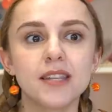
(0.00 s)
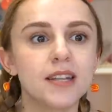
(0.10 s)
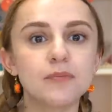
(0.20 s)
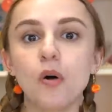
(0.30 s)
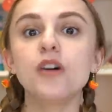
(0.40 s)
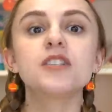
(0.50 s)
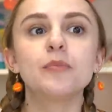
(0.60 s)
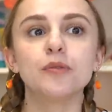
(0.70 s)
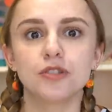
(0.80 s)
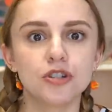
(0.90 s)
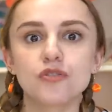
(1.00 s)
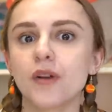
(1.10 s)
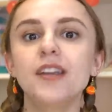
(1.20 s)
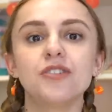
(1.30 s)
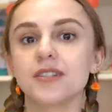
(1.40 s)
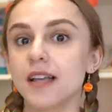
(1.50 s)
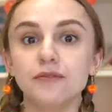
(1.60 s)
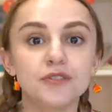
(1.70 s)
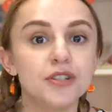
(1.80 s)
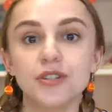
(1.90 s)
that it's possible to train
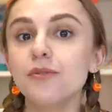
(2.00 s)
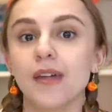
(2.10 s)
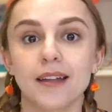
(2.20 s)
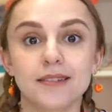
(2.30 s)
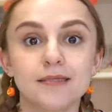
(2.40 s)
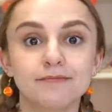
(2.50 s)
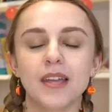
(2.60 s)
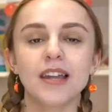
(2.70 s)
yourself to do that.